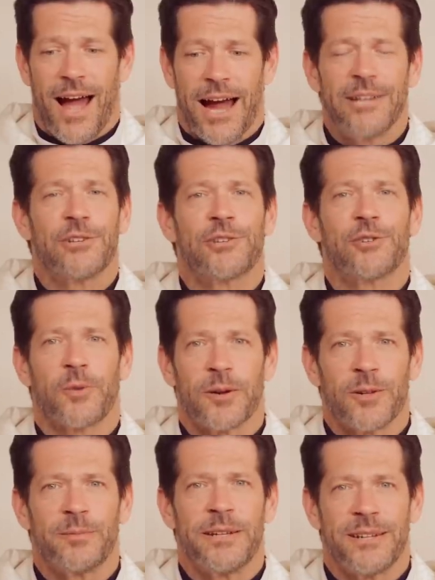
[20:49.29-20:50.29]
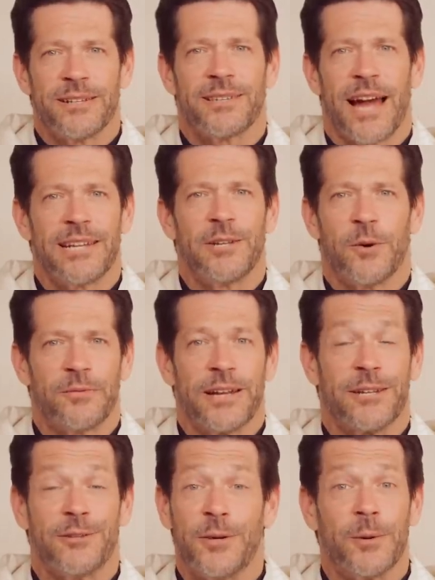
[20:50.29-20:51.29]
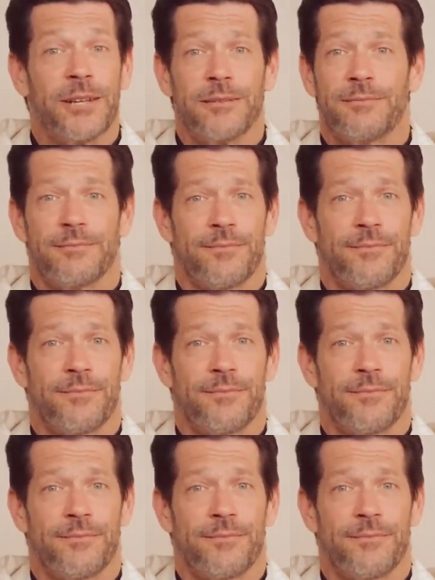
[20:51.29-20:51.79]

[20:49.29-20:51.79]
I just struggled because I didn't know if I could do it.